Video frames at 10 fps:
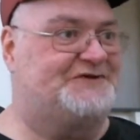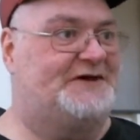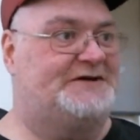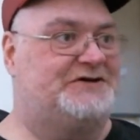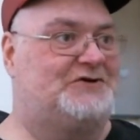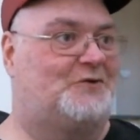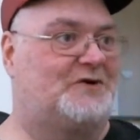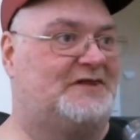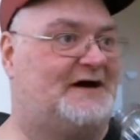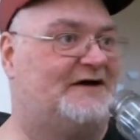that,
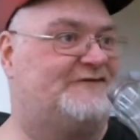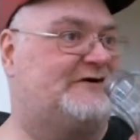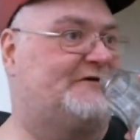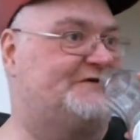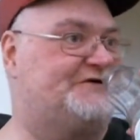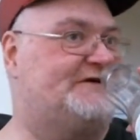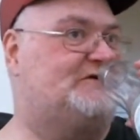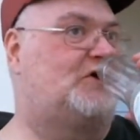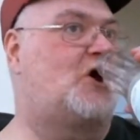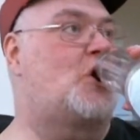we're live here on the
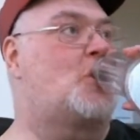channel.